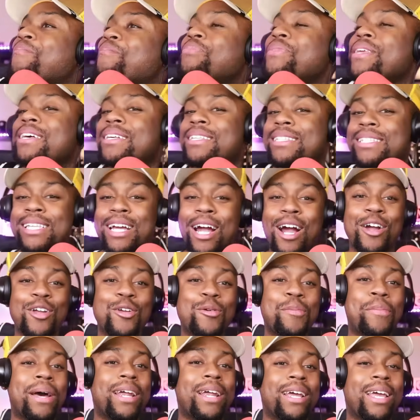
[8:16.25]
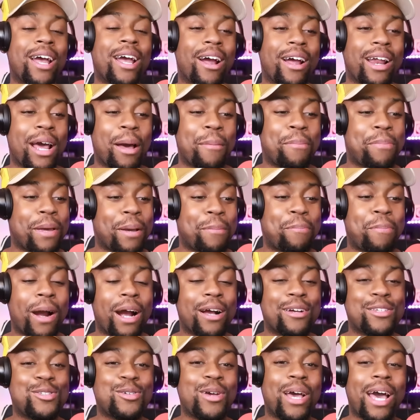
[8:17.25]
Sierra, you better carry that big
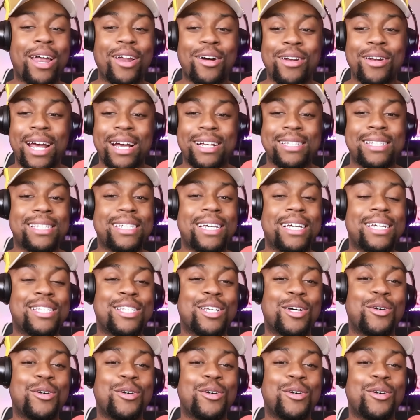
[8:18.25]
purse you had on that Caesar.